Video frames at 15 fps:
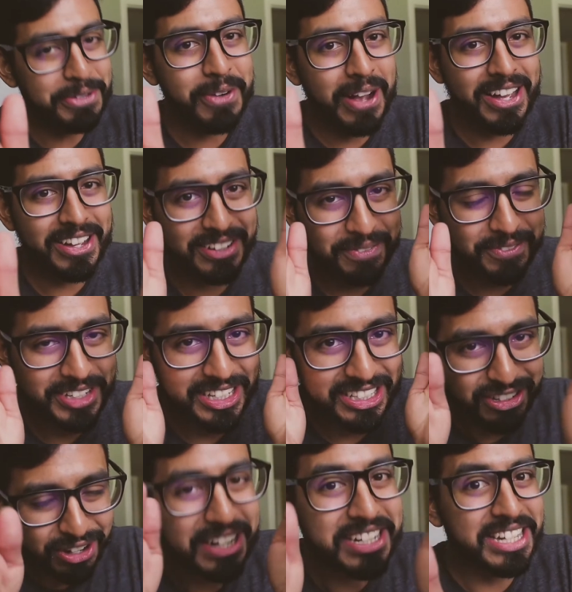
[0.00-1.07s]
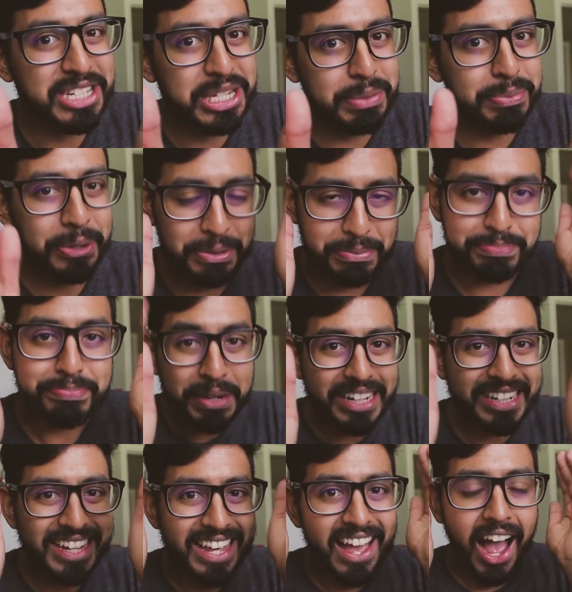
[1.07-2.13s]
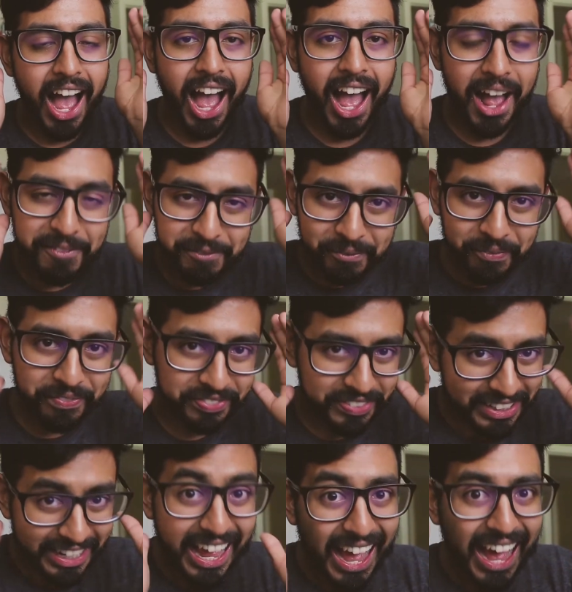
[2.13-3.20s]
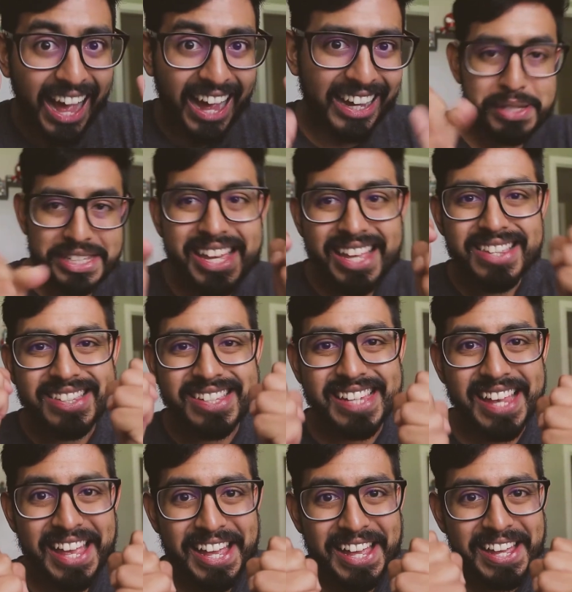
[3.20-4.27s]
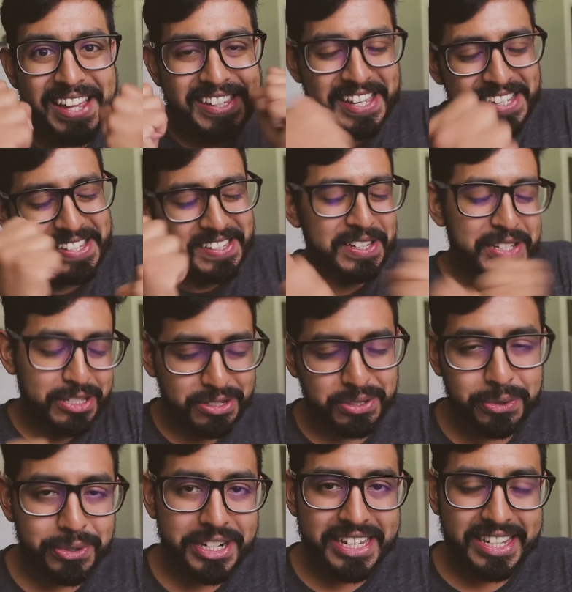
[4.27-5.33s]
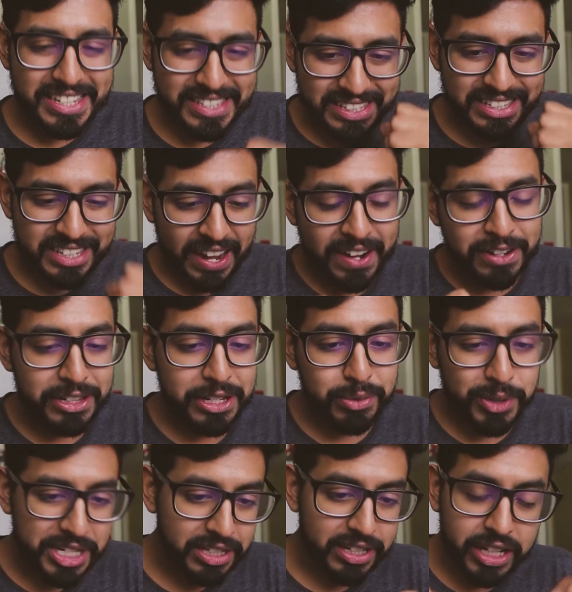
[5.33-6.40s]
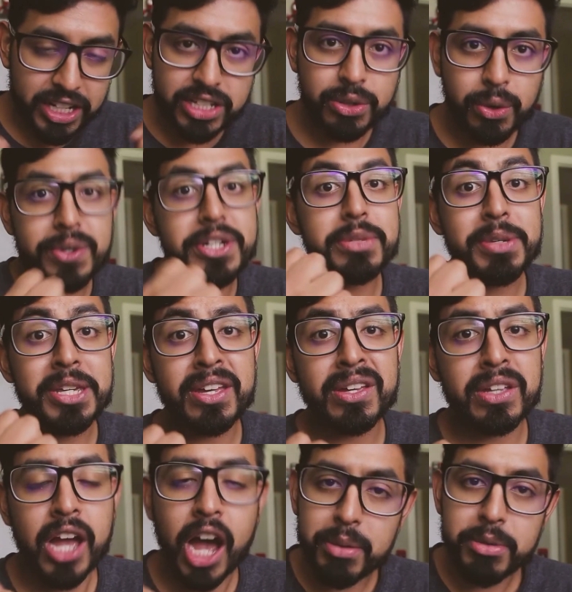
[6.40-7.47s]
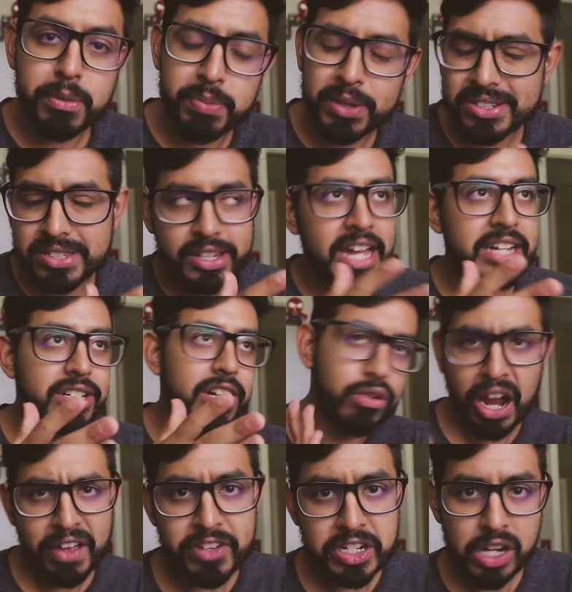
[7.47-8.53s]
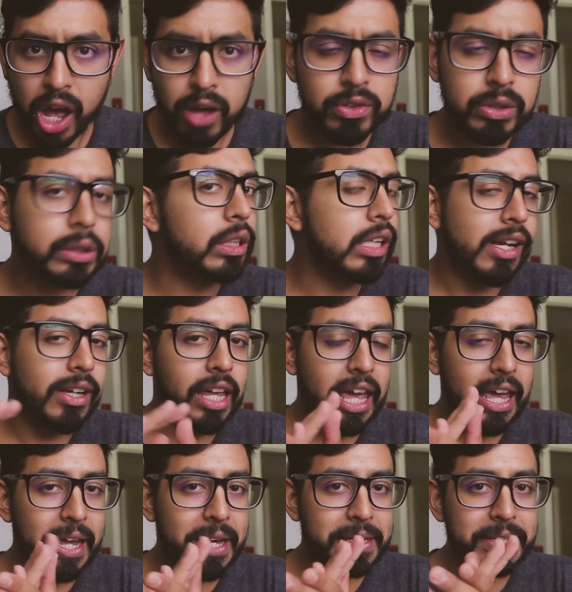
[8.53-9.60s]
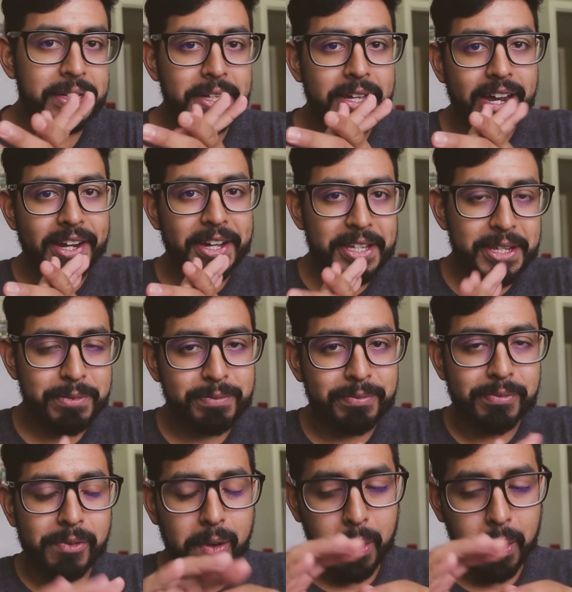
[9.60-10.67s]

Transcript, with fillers: a while and I'm trying to get to the point, but, ah, but yes, yes, the story is entirely written and it's going to be a comic book slash graphic novel and I am